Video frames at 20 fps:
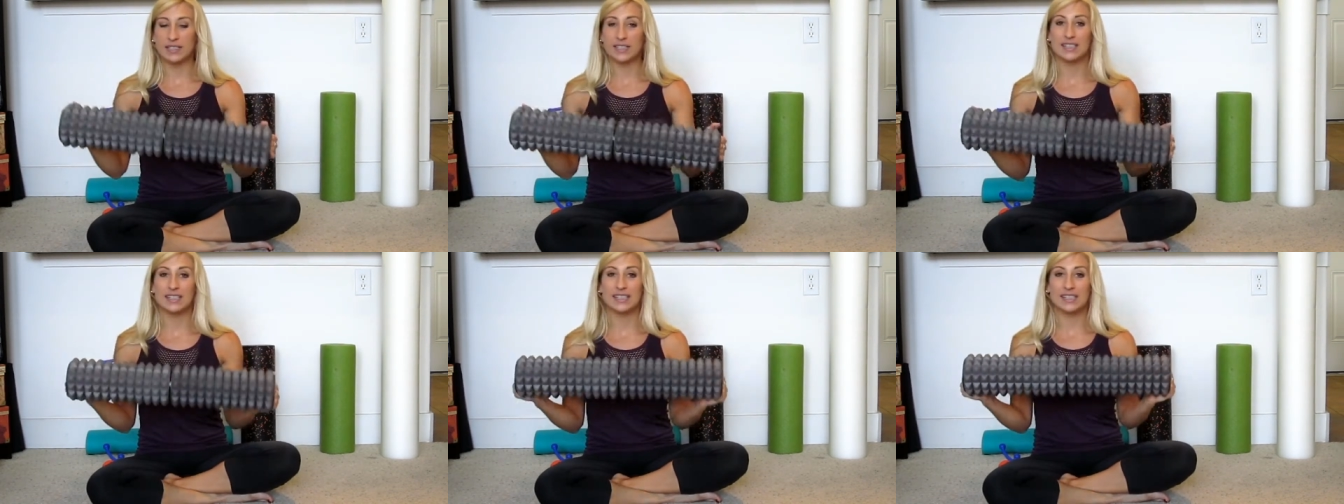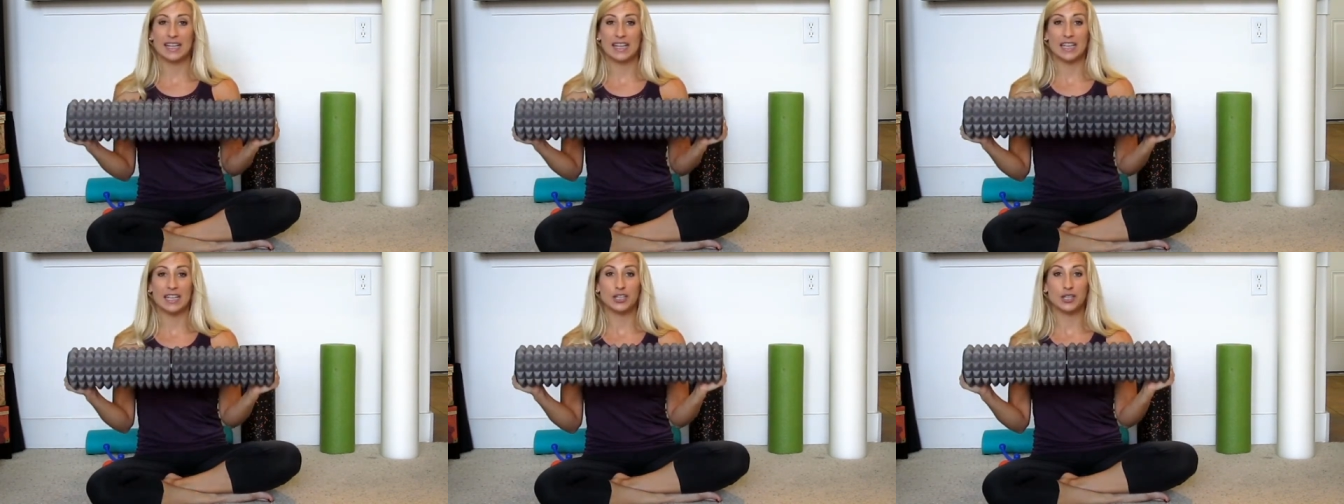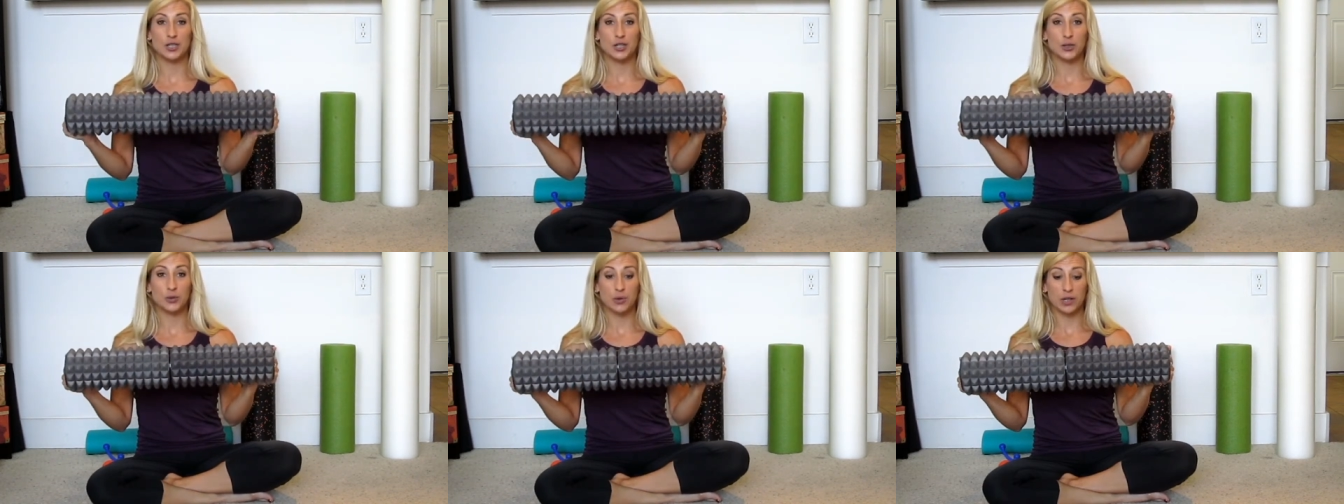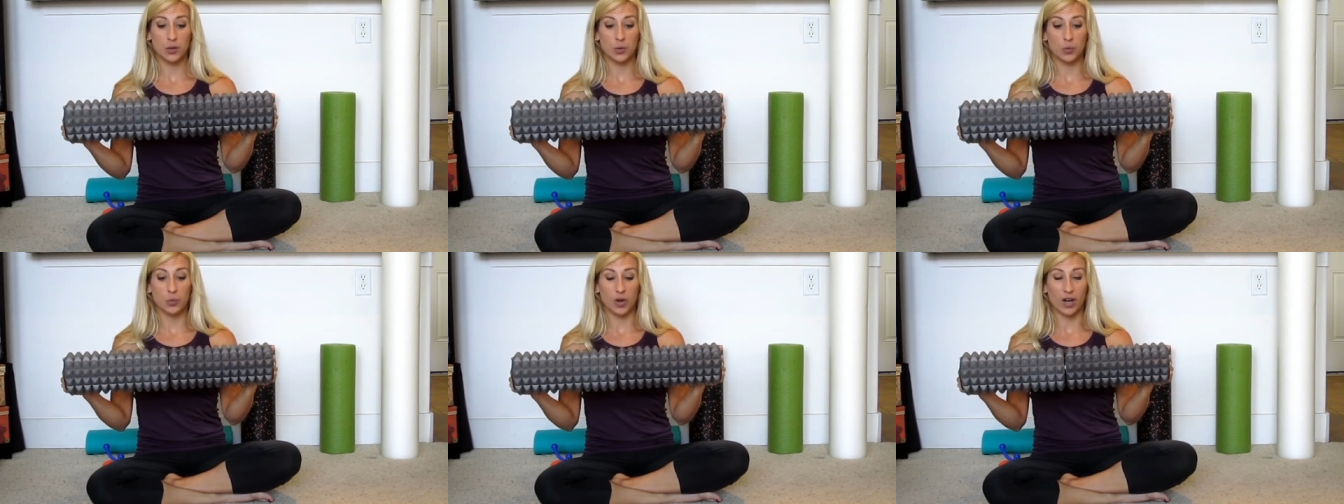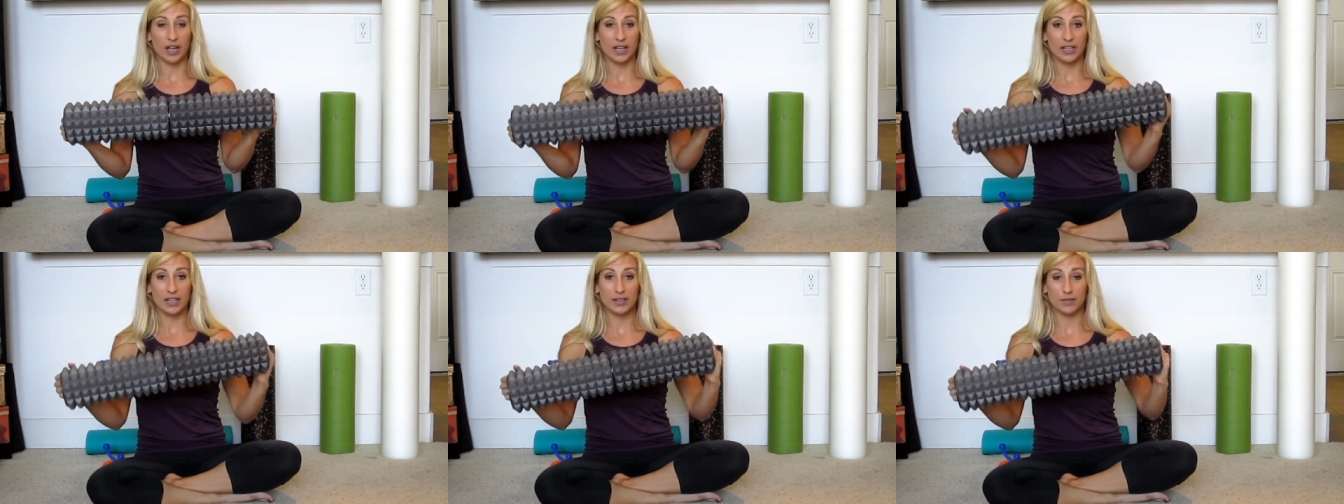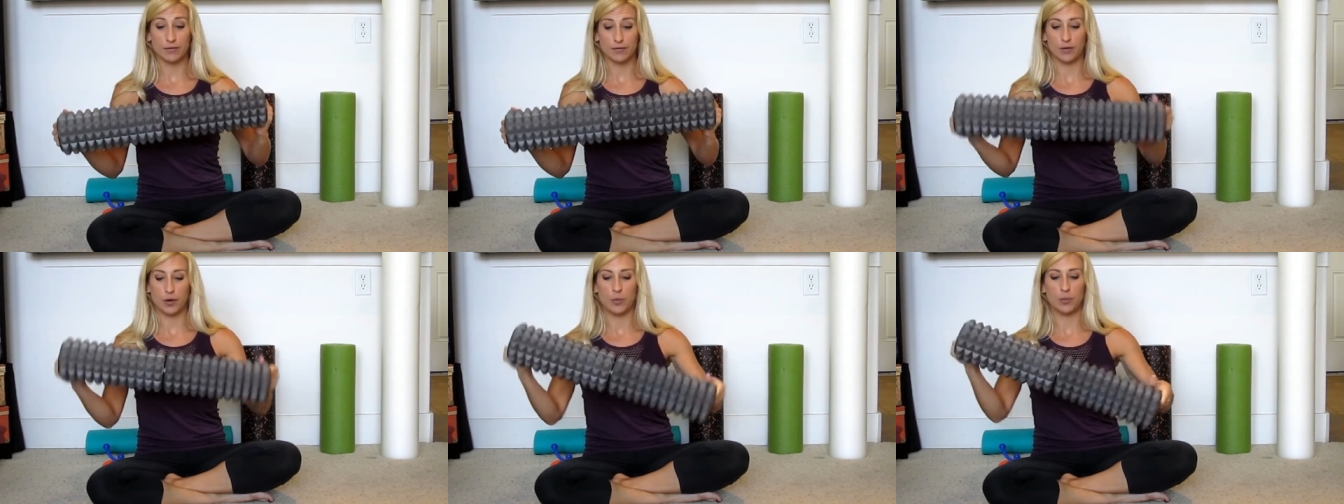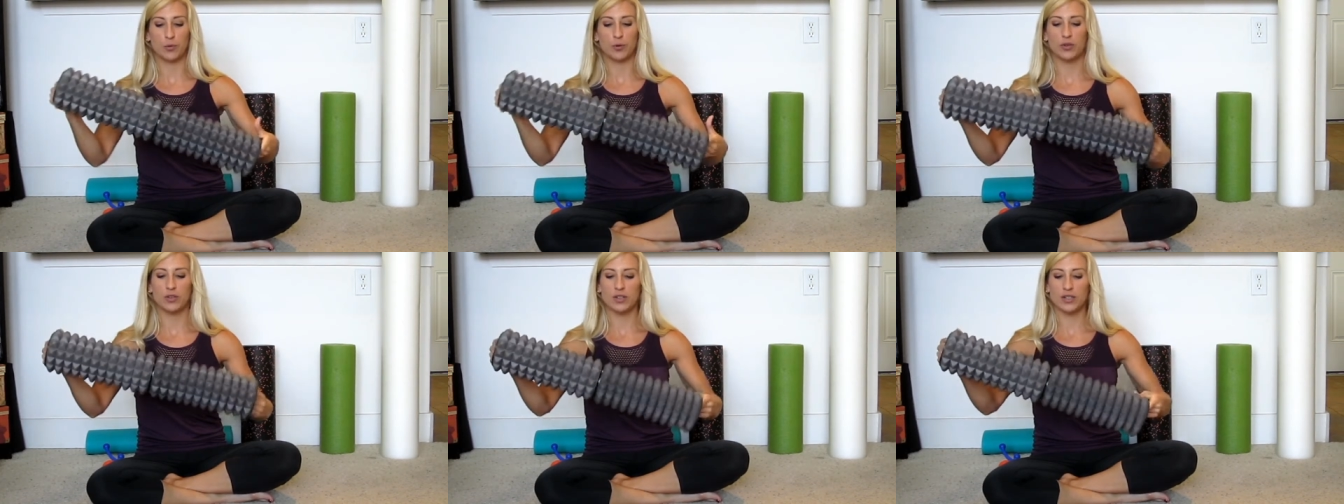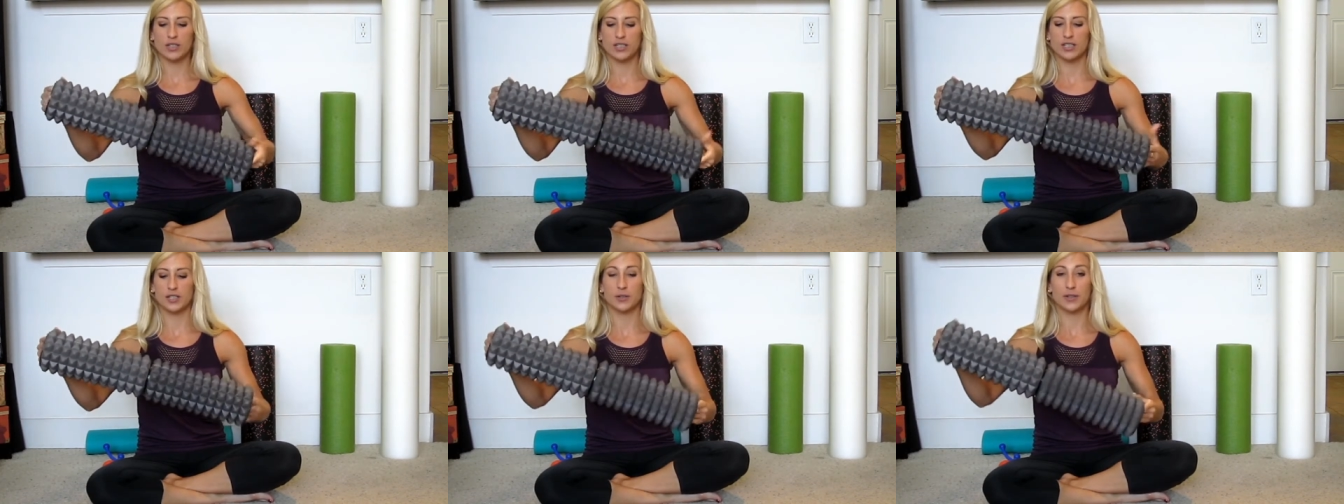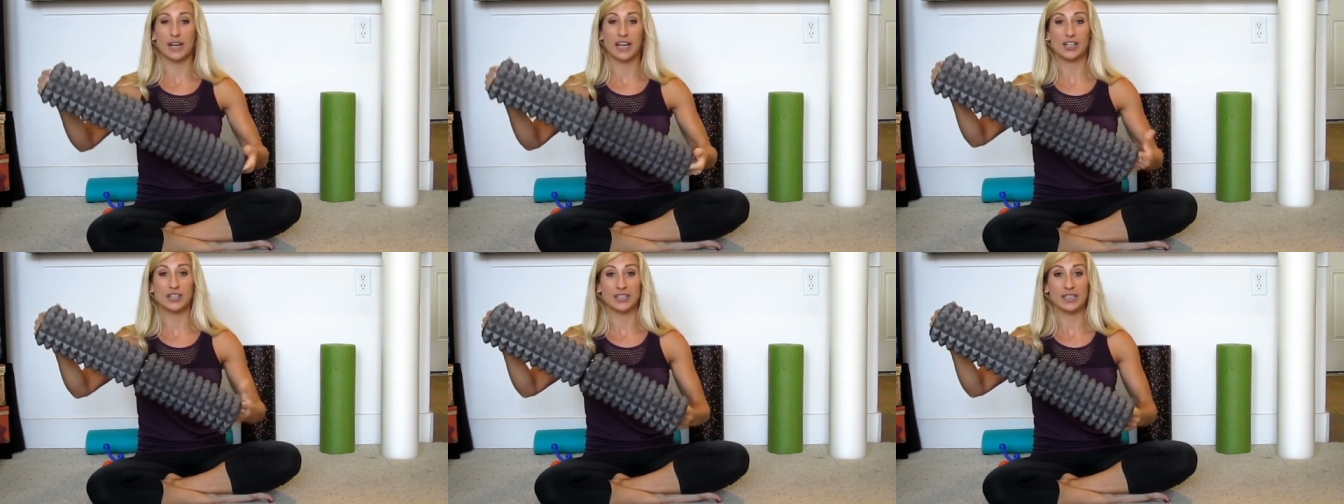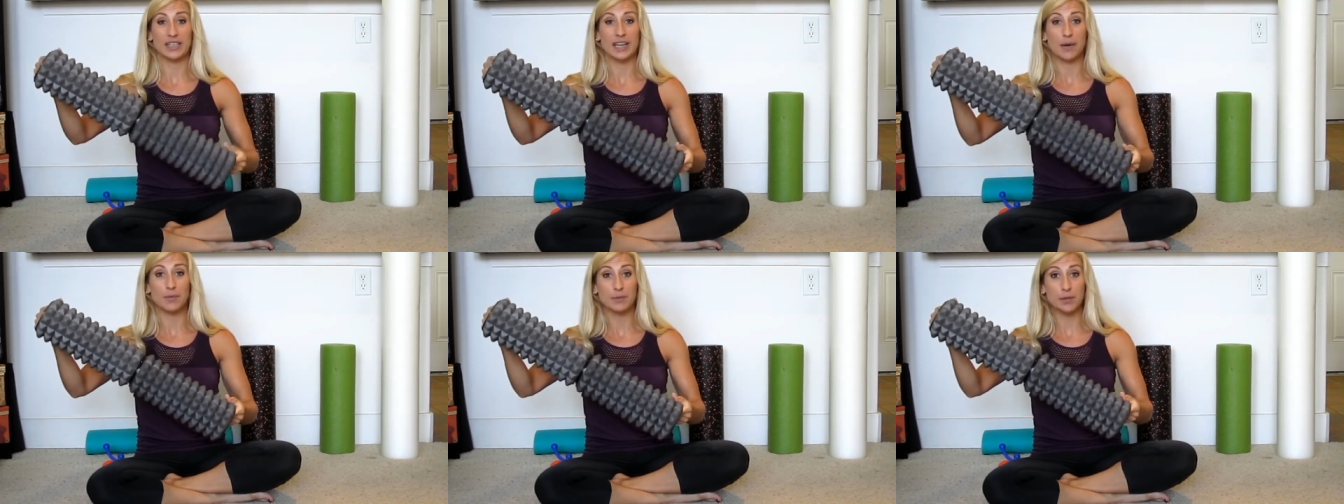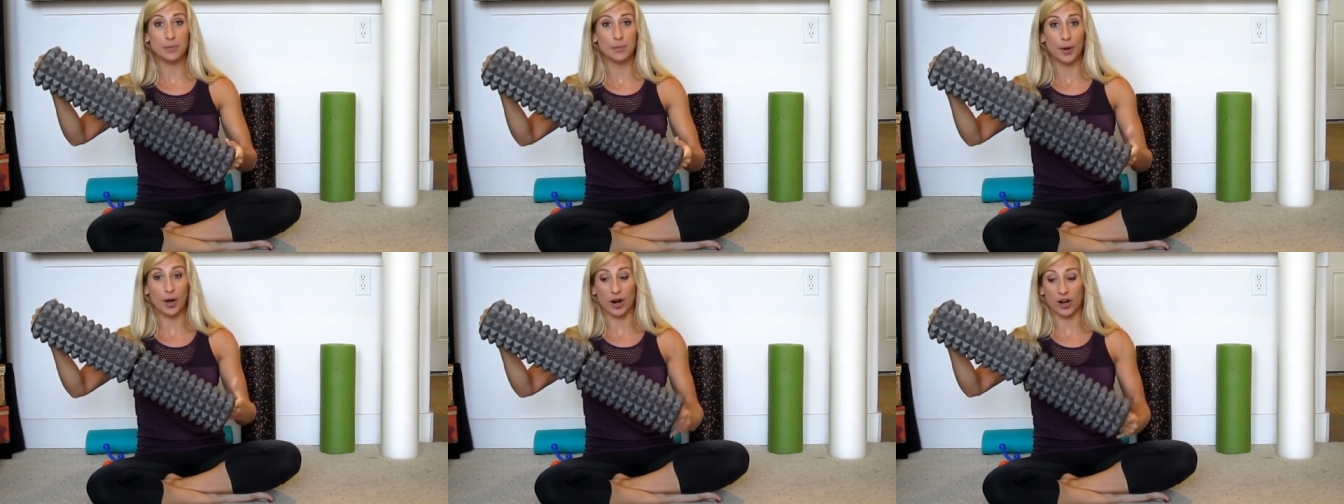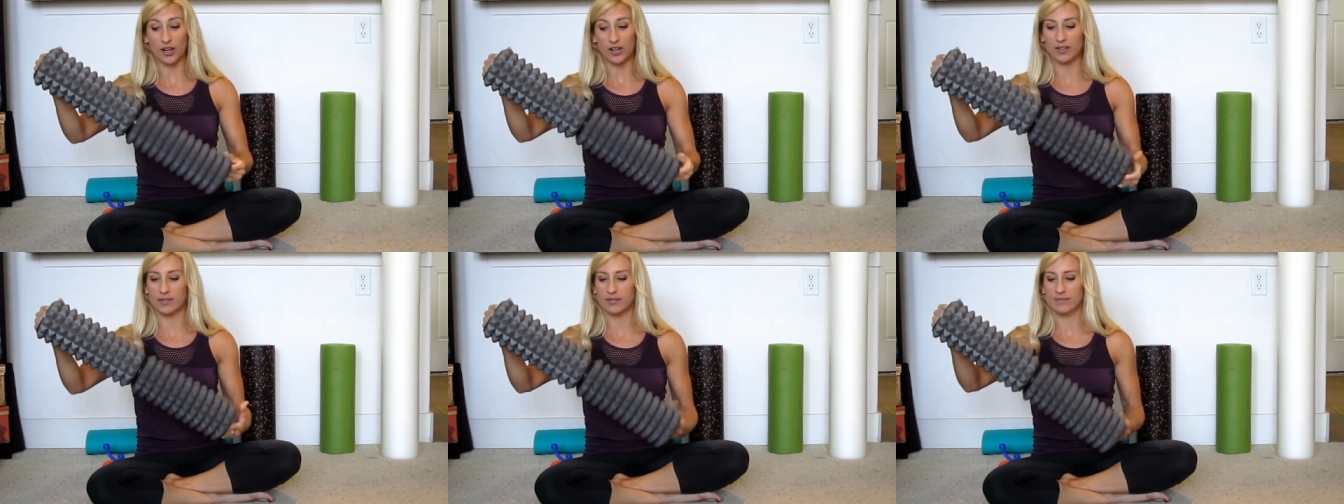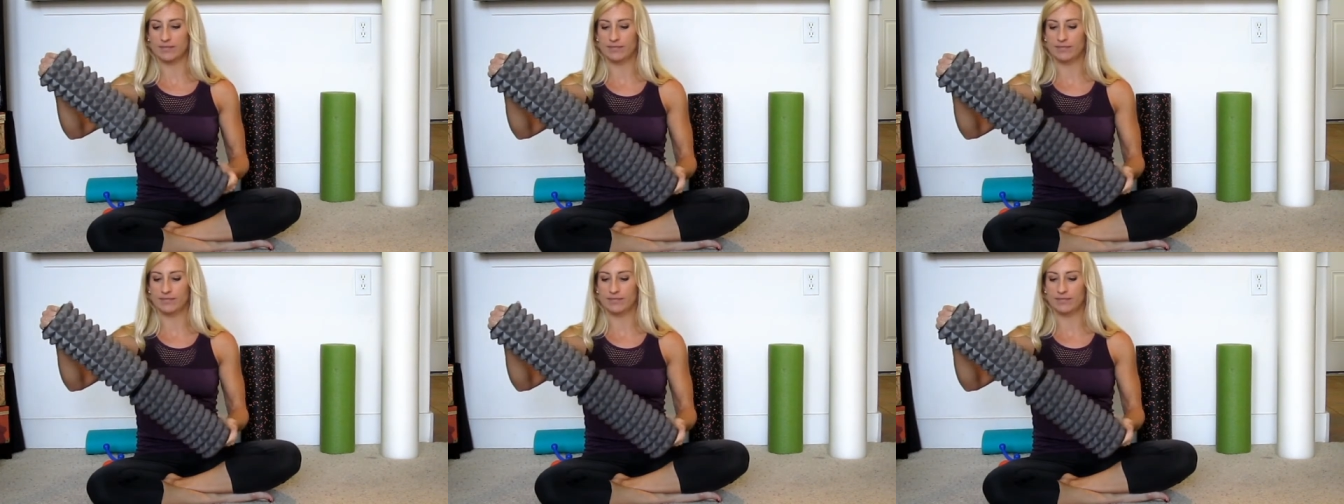This is a 2-in-1 foam roller, so it actually comes apart.